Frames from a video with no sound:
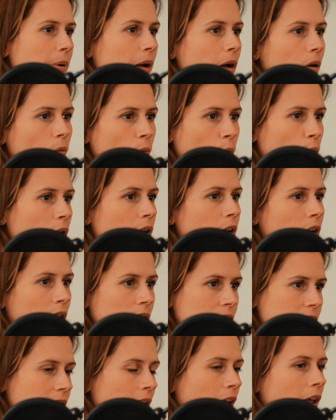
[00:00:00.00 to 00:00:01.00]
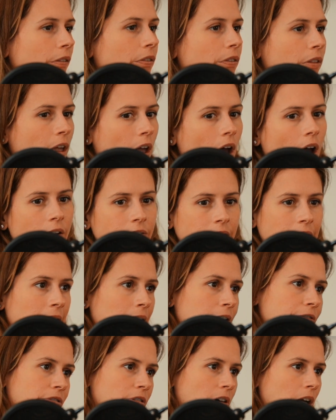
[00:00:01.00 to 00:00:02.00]
but what it is that they are
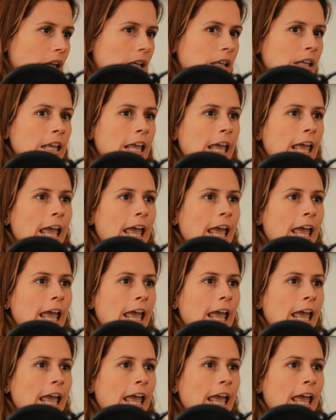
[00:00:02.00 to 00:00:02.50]
delivering